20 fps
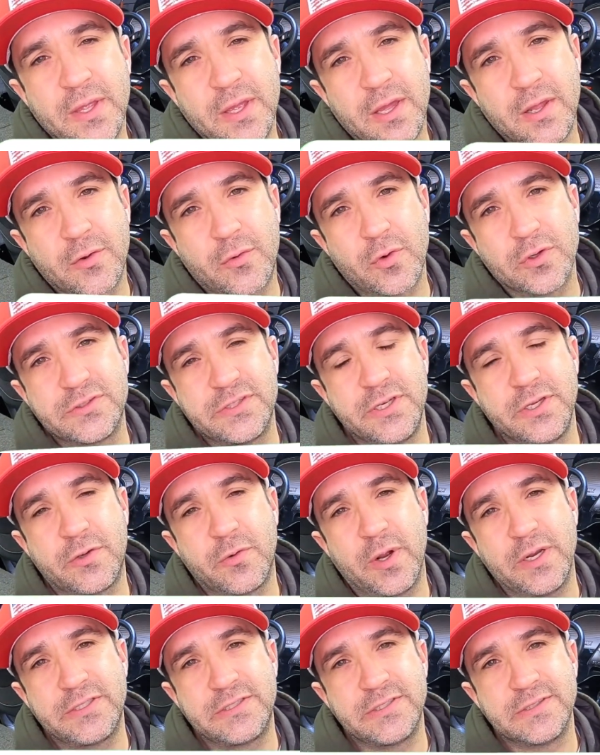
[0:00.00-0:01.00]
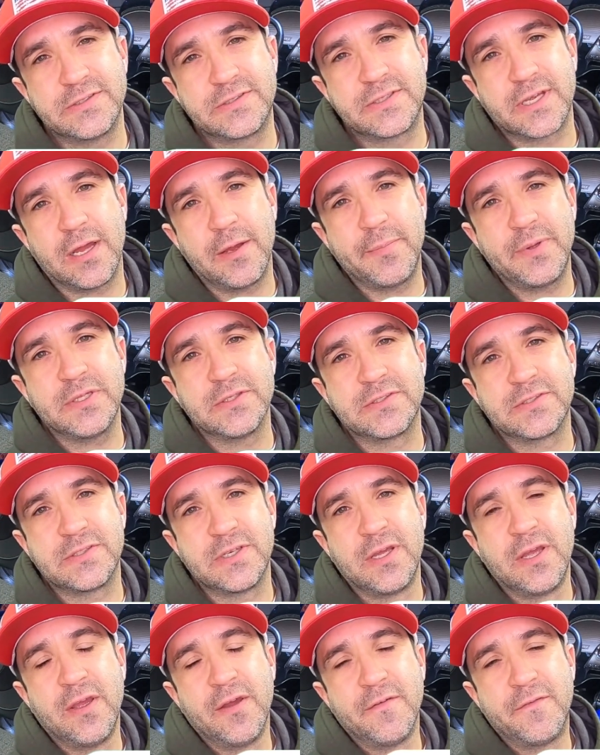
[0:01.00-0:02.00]
And of course, any questions, comments,
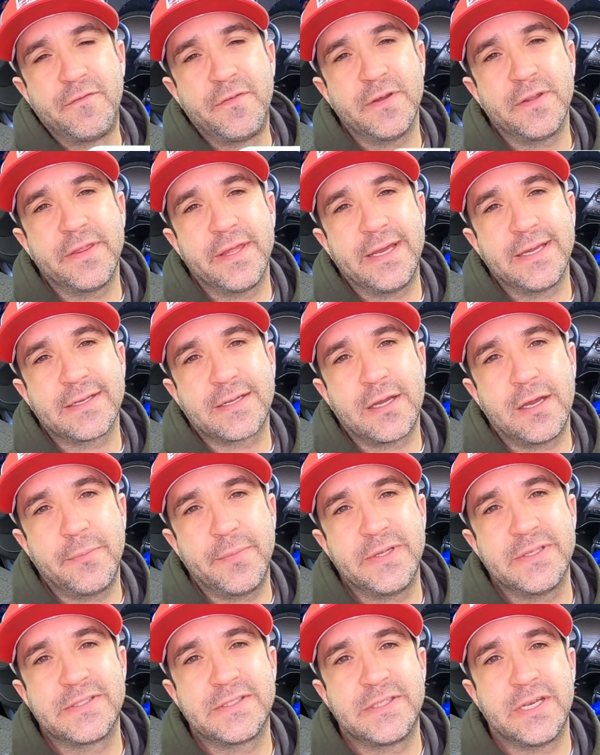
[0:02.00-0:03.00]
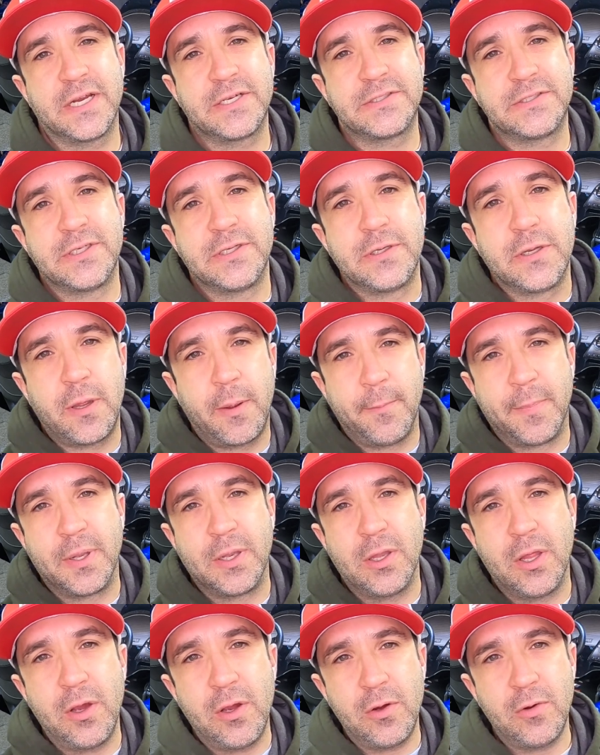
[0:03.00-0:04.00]
fill that comment section
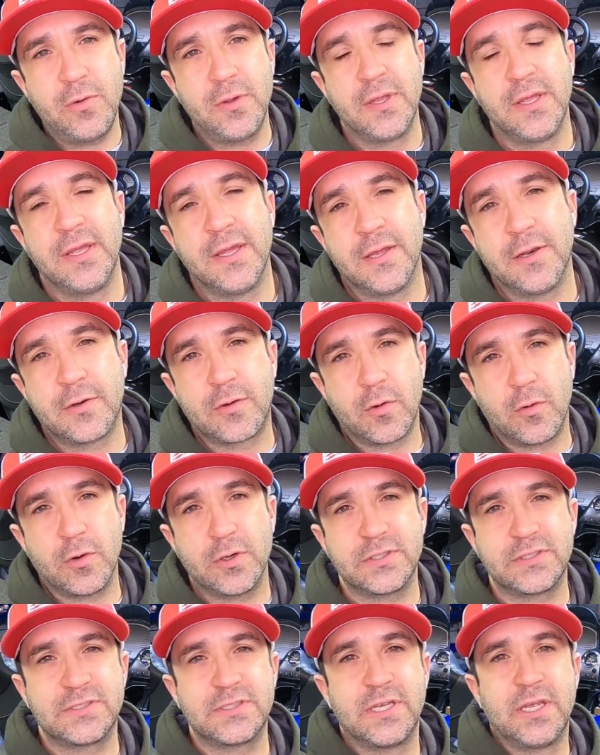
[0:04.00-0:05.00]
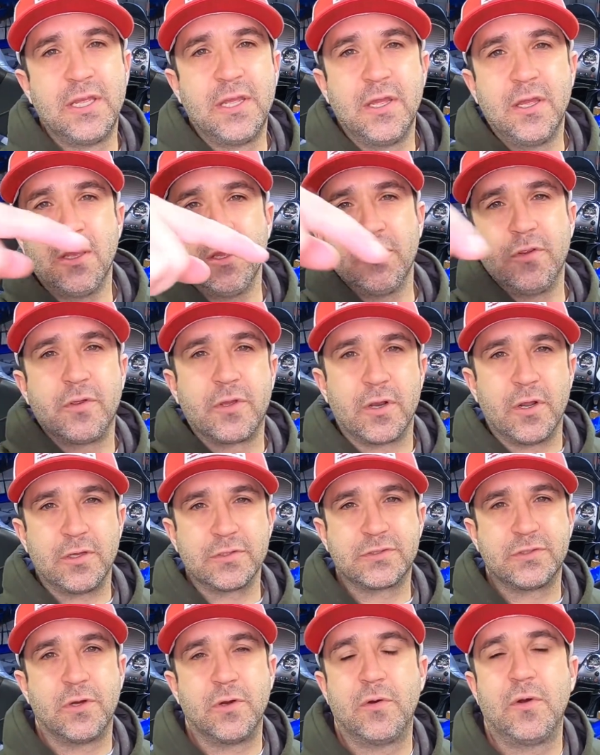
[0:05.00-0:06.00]
below. And of course, you can
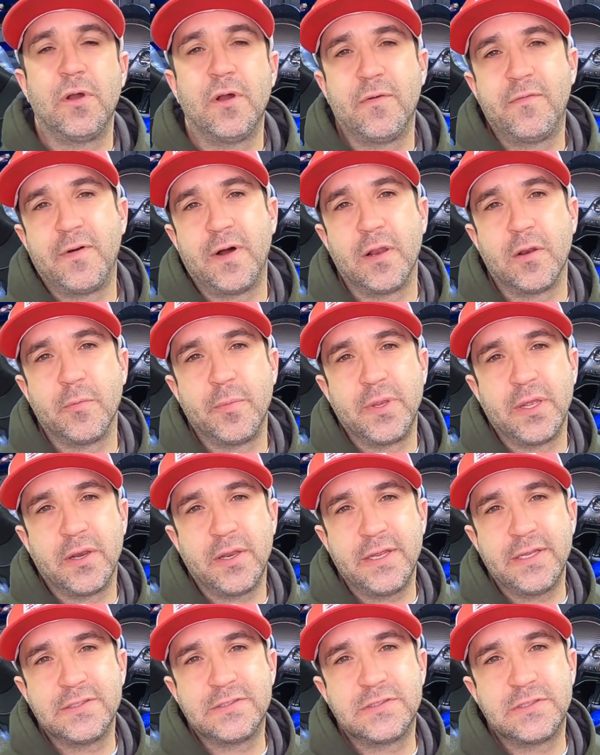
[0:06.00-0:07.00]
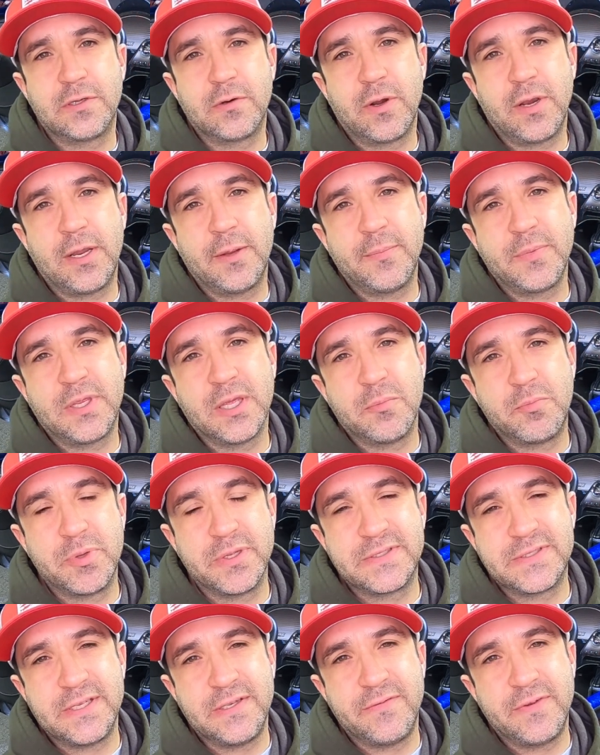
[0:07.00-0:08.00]
also follow me on Instagram,
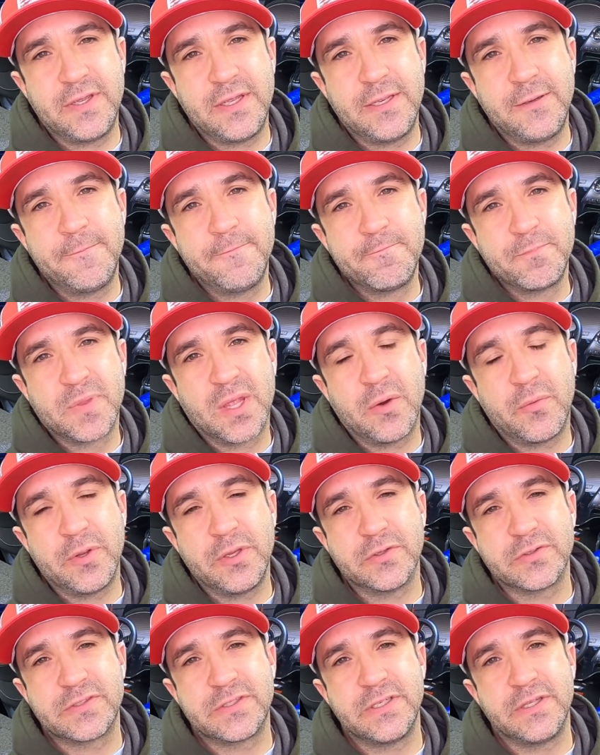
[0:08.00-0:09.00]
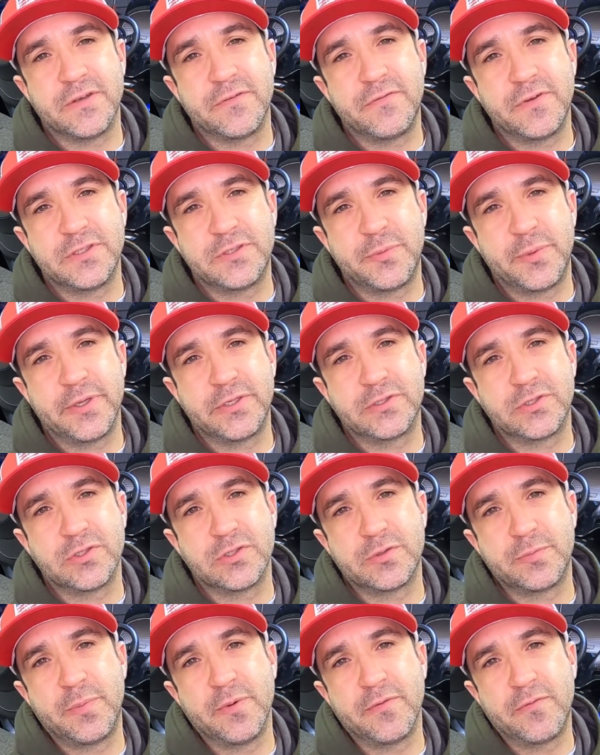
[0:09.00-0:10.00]
GetBitTV. That way you'll see the fish
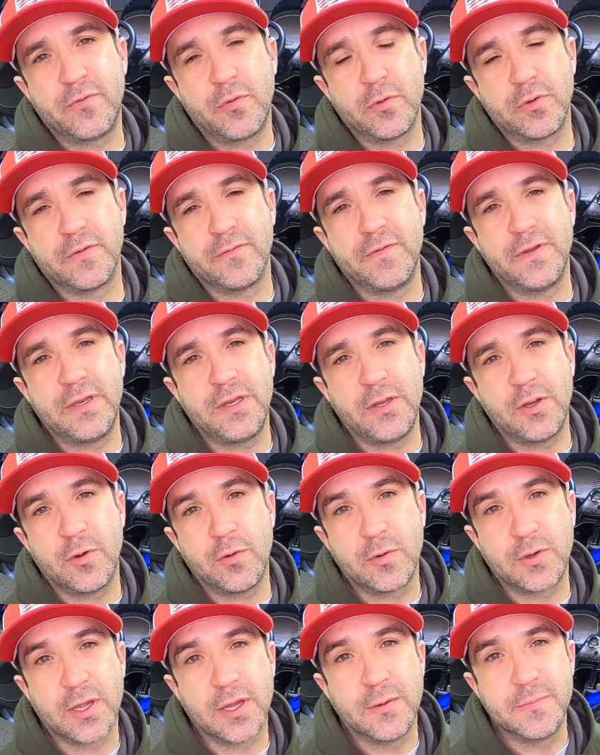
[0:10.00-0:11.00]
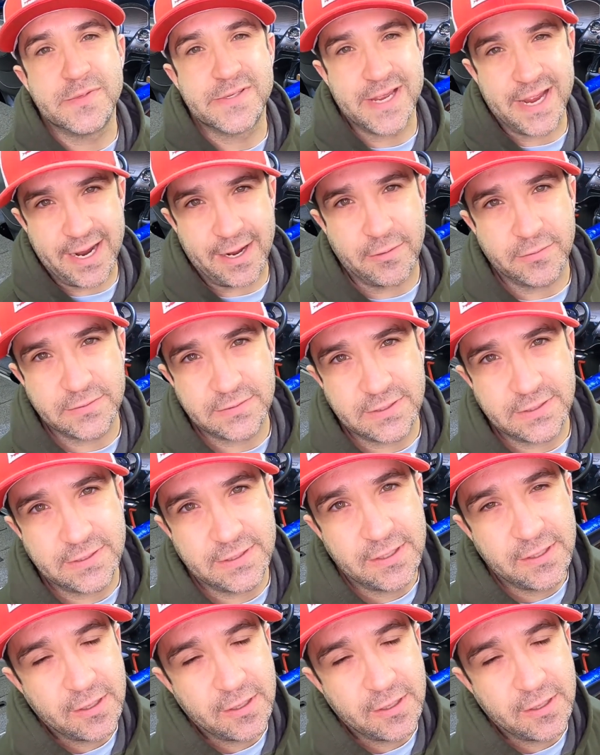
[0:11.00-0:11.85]
pictures before the video comes out.